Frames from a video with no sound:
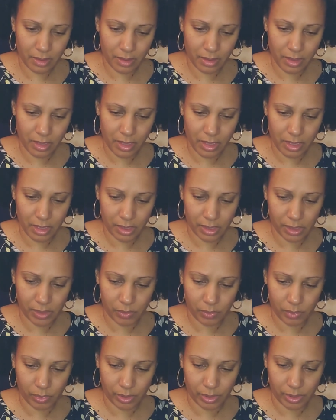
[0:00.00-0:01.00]
this
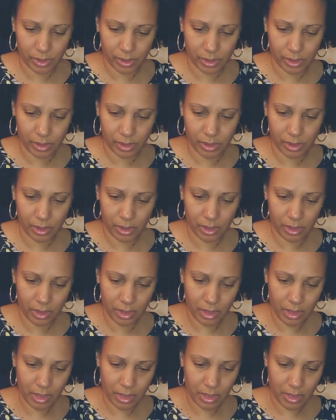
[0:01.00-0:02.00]
one,
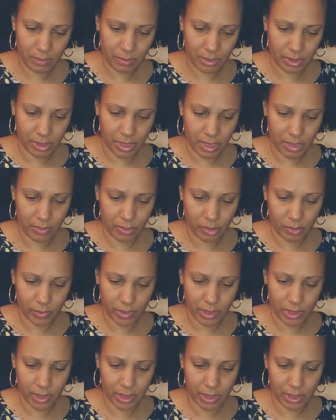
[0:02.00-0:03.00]
let me tell you which
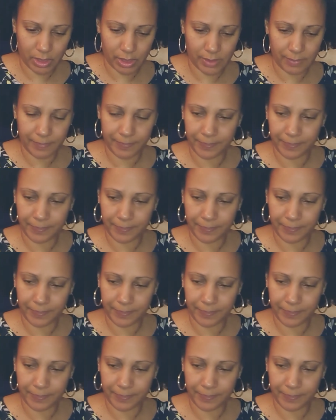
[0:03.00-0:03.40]
one it is.